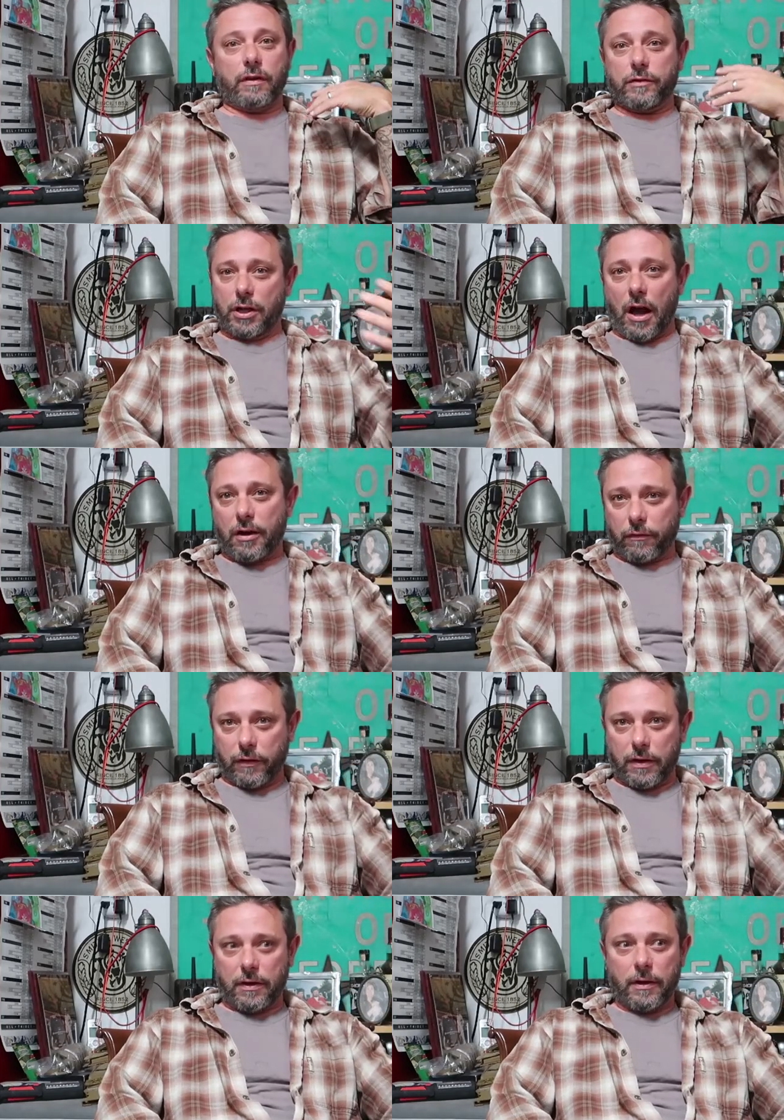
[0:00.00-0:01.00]
of
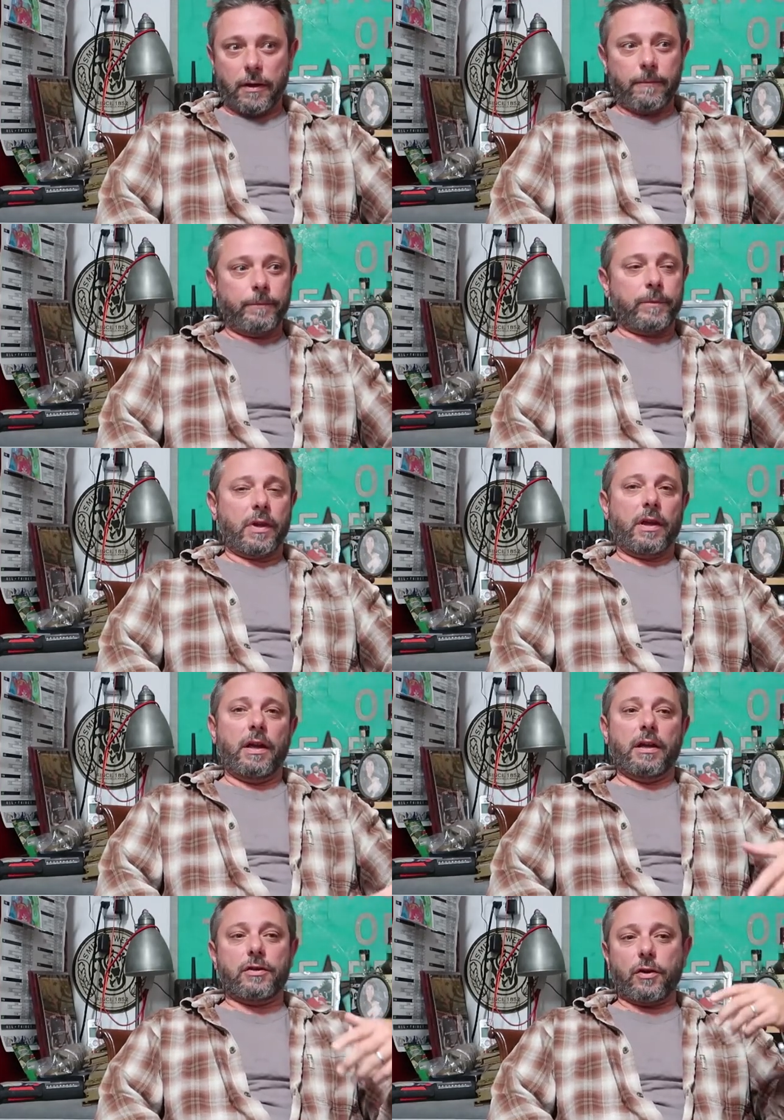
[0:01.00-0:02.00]
geography,
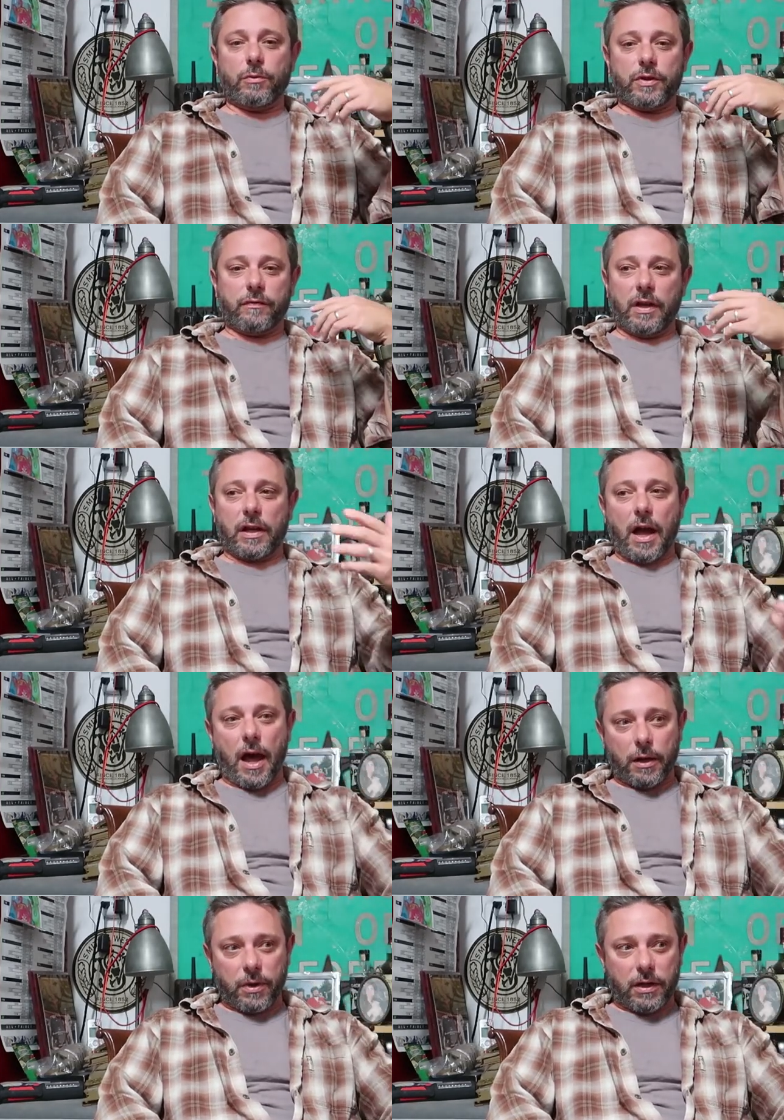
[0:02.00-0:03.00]
in terms of the
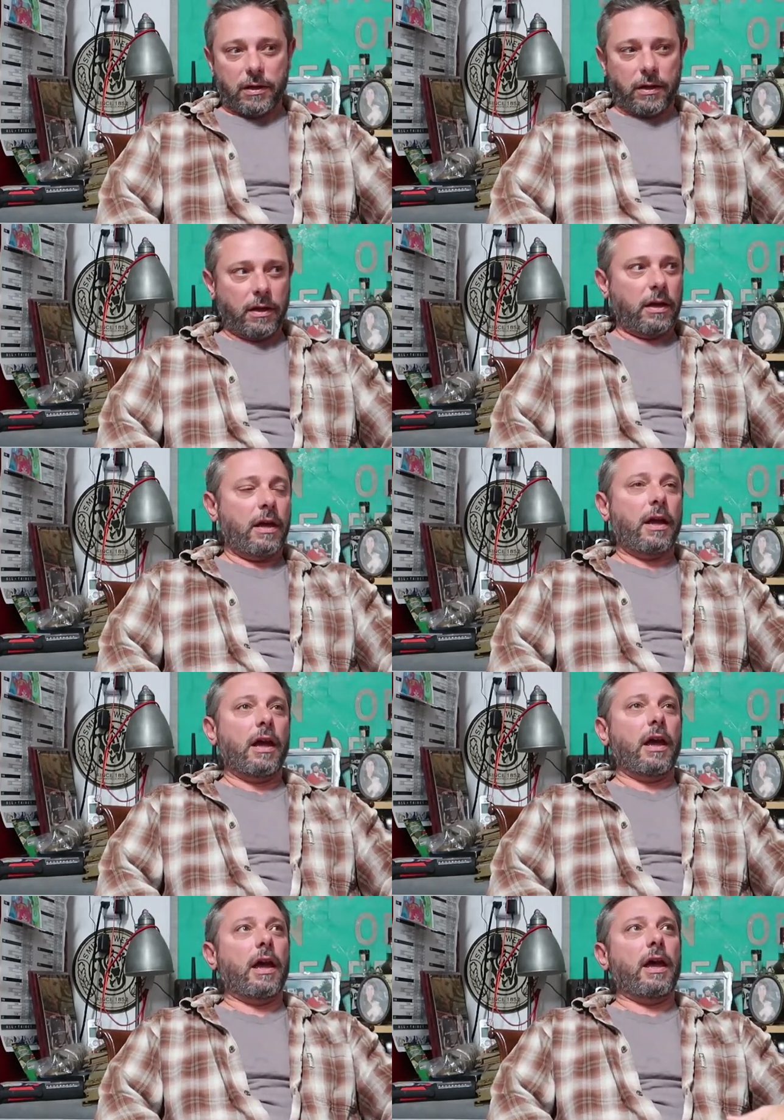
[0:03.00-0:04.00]
economy,
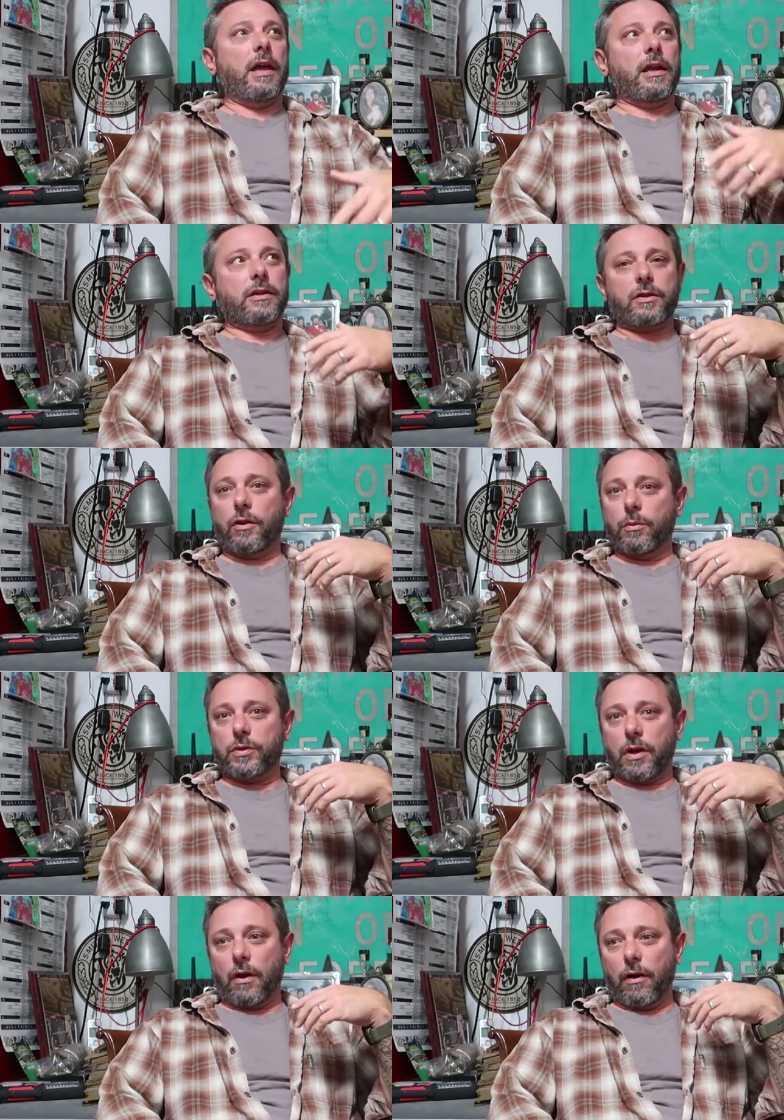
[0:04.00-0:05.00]
and in
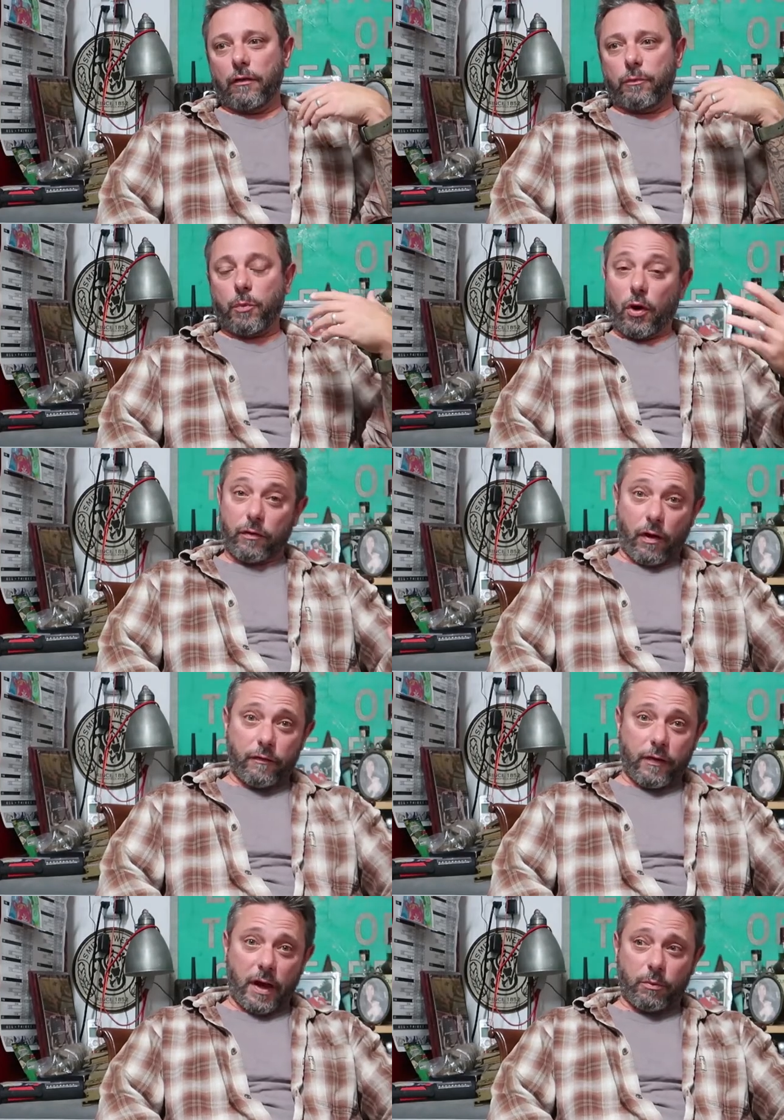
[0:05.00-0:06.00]
terms of part of
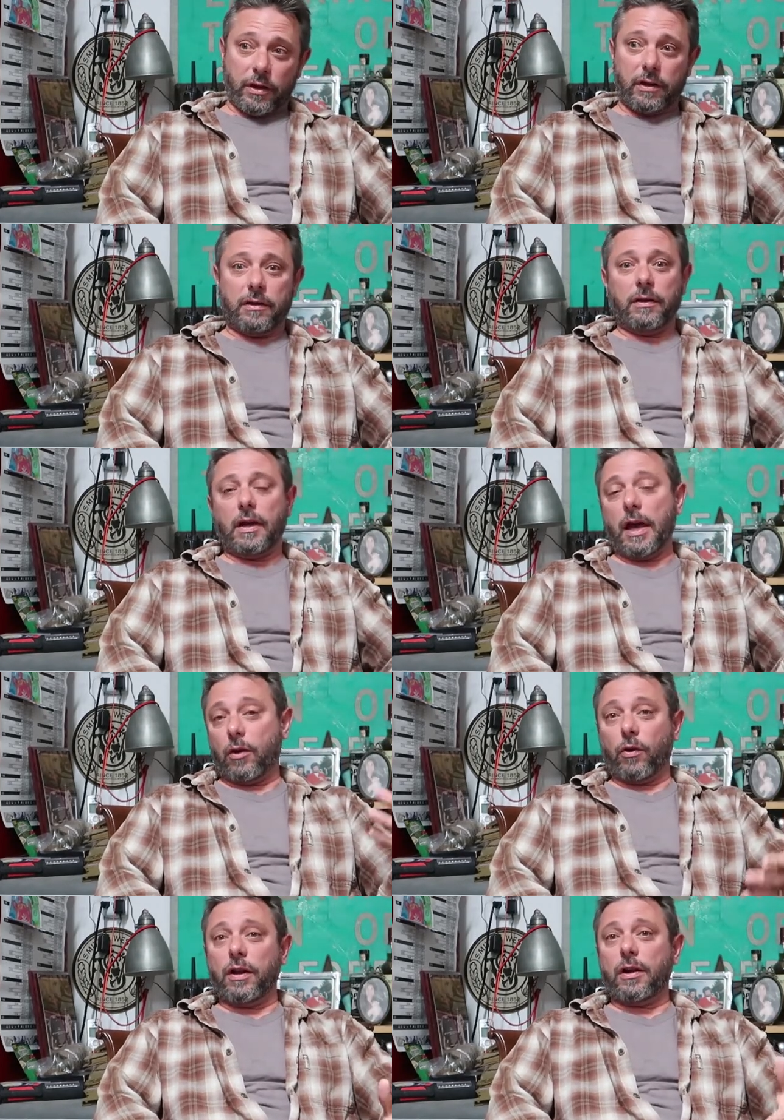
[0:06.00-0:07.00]
our family
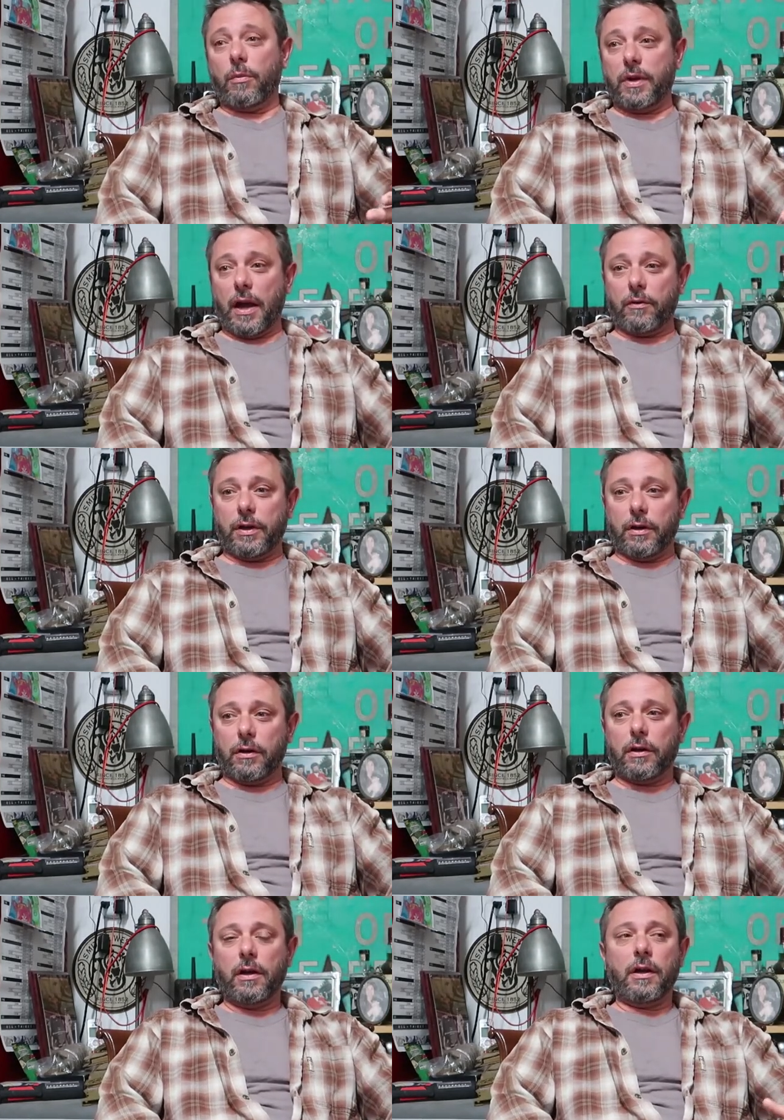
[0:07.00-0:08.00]
had already come down
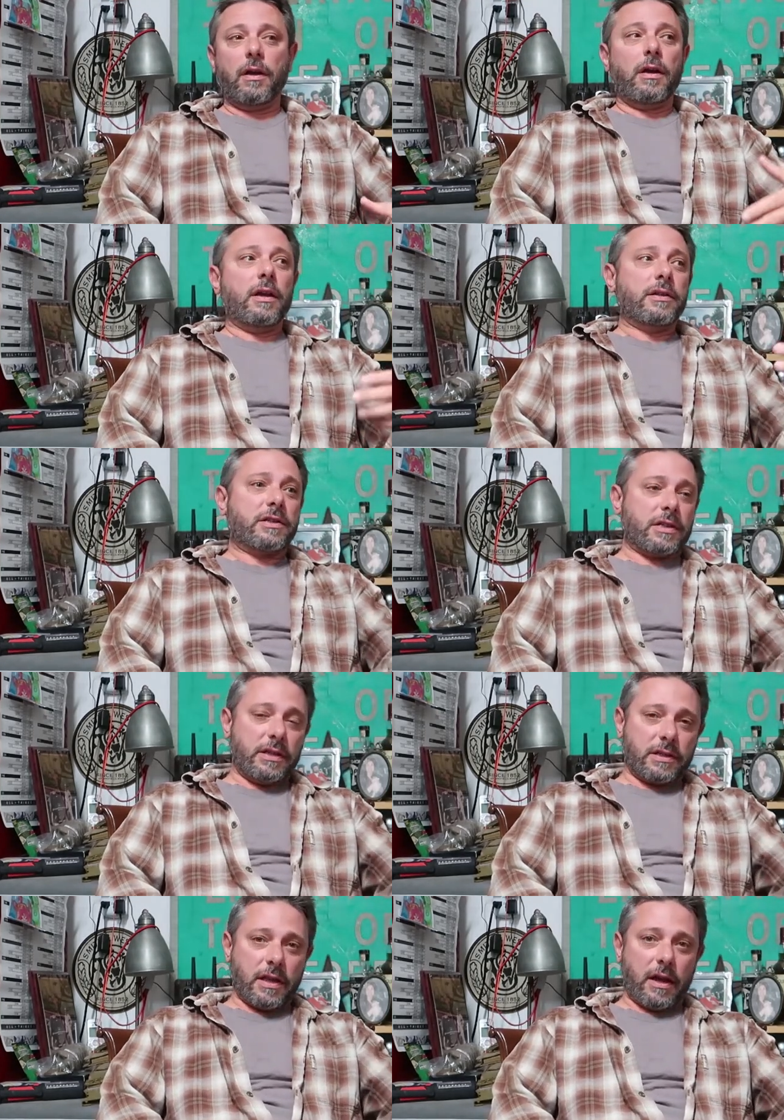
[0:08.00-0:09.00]
here.
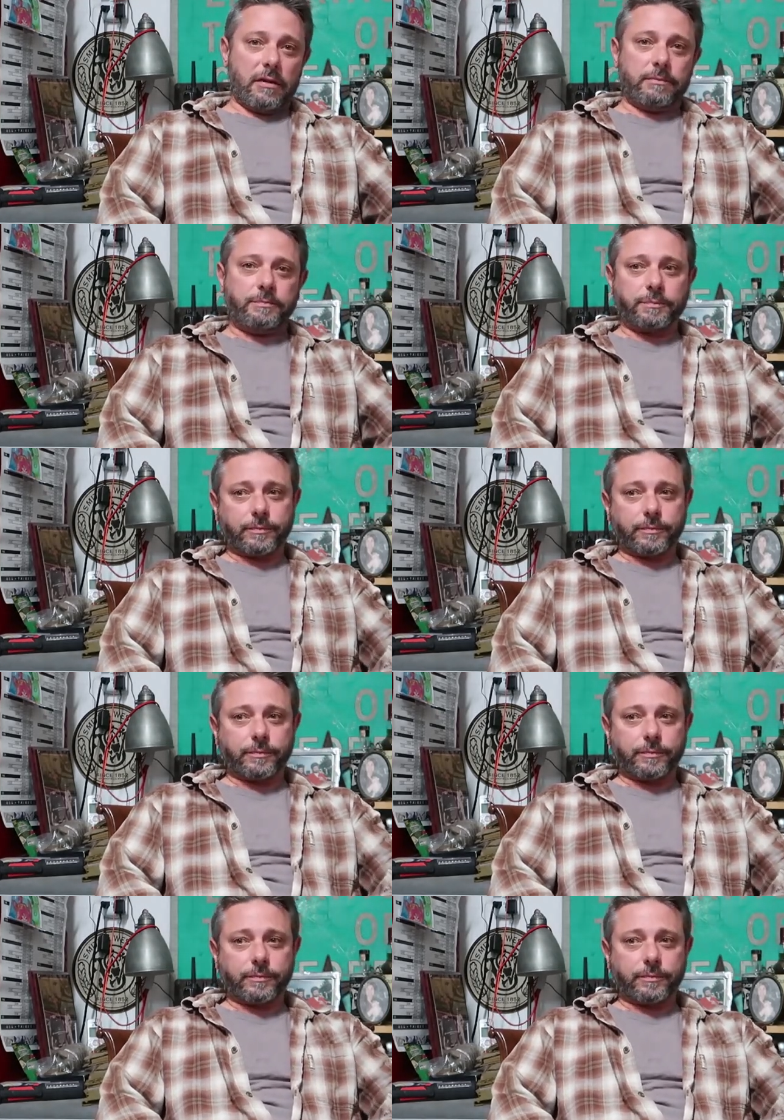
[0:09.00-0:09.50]
Since then,